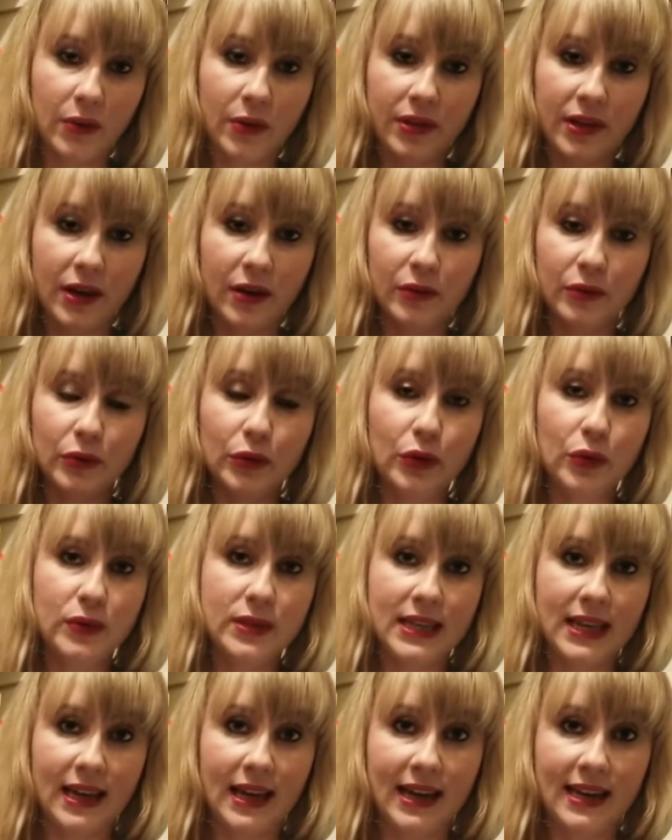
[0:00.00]
without
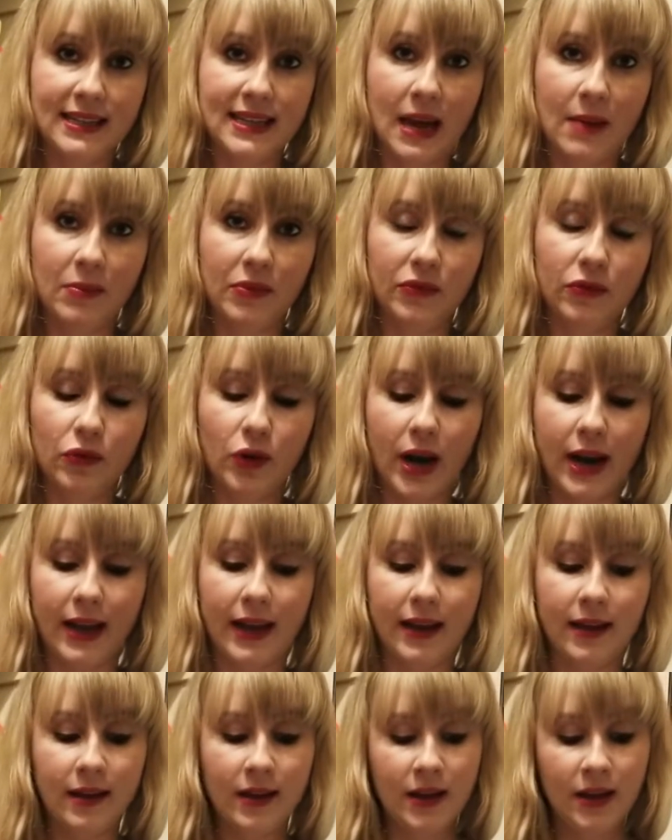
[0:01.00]
losing any type of
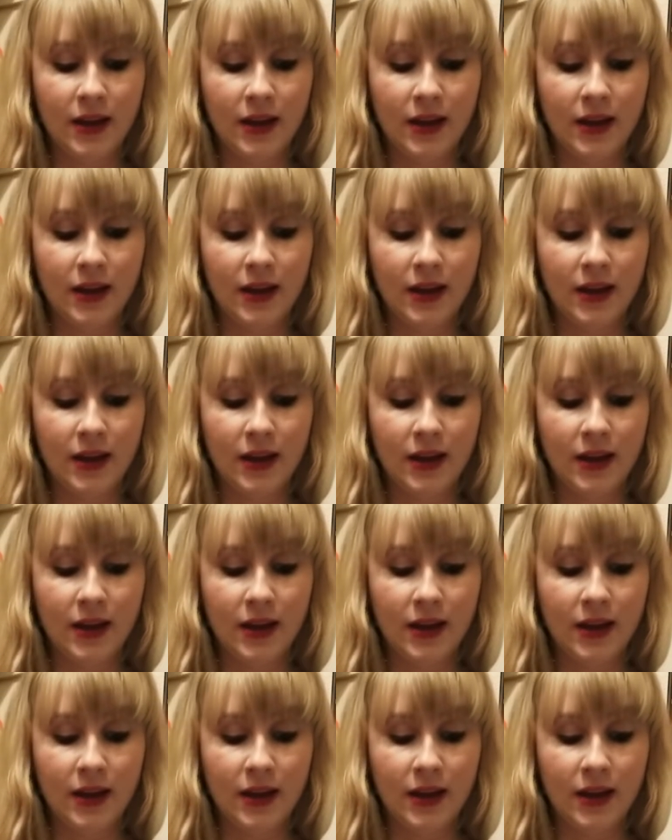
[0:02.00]
credit.